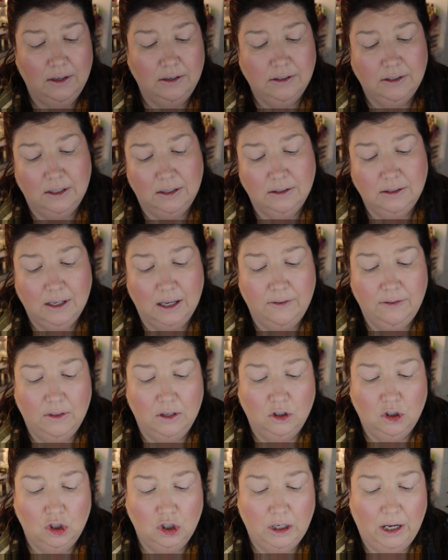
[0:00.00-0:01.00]
this is in
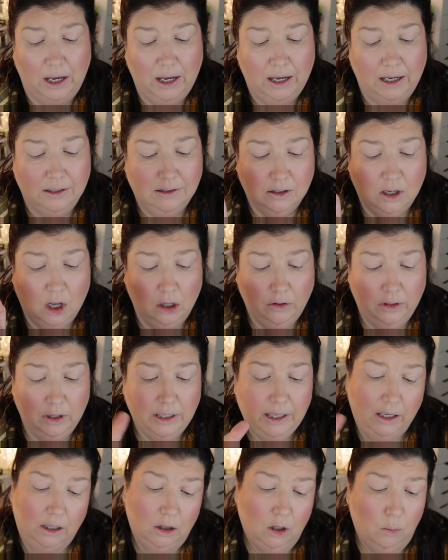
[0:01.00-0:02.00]
the shade, it's called the
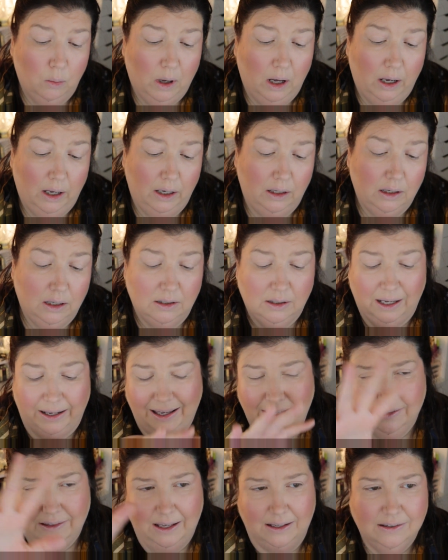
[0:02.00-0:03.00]
Kilowatt. I
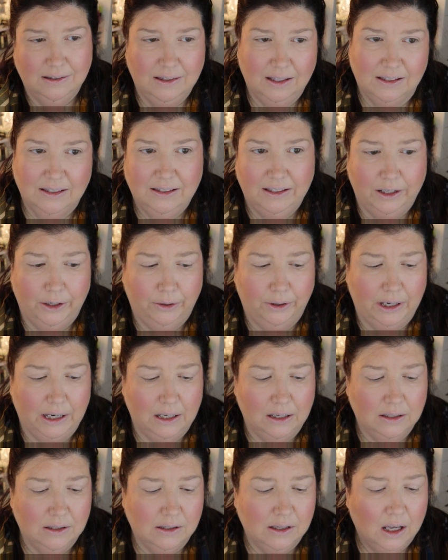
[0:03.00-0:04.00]
guess that's the
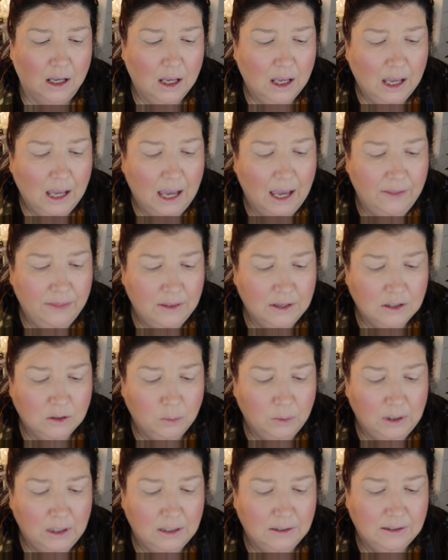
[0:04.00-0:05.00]
series, and this
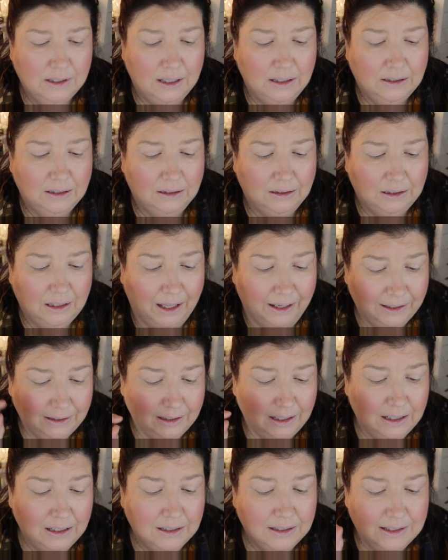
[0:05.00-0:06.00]
one is in
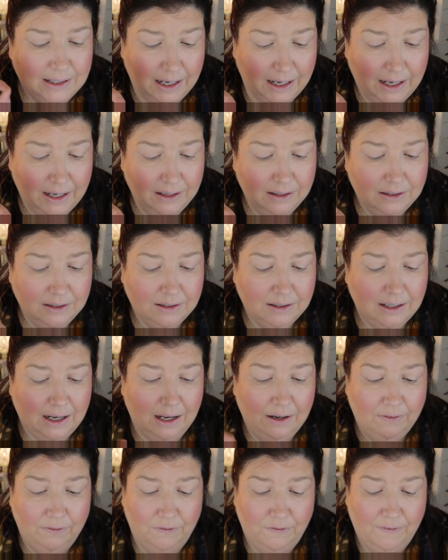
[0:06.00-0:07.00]
Lightning Dust and